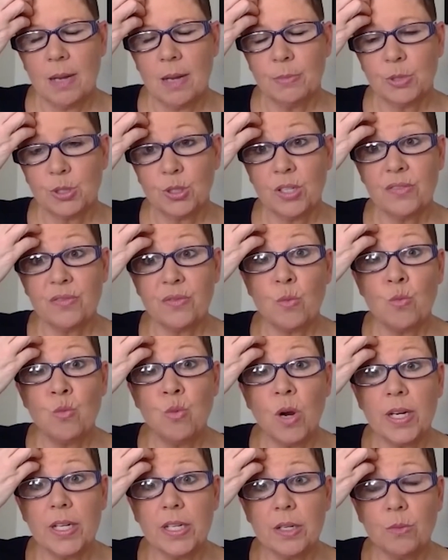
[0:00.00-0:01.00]
sort of
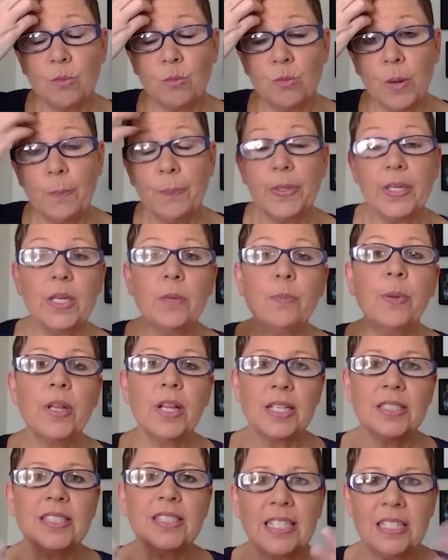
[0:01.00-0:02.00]
what people
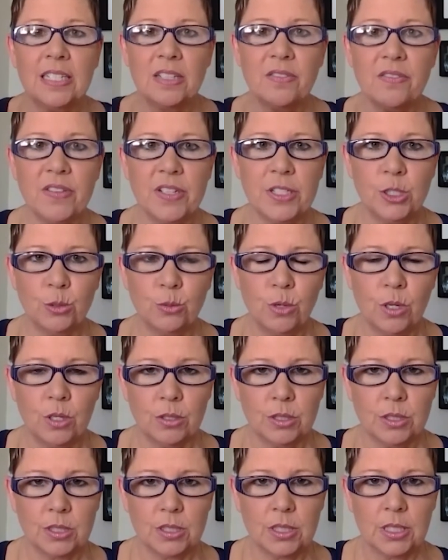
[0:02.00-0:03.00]
as
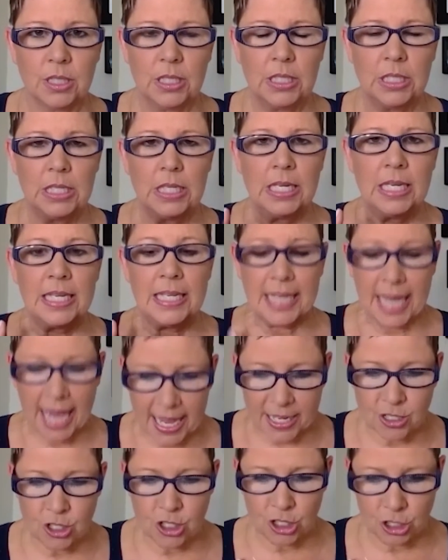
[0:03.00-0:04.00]
individuals
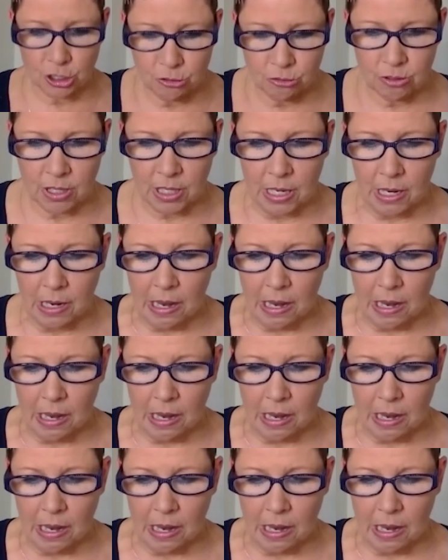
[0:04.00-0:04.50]
can do.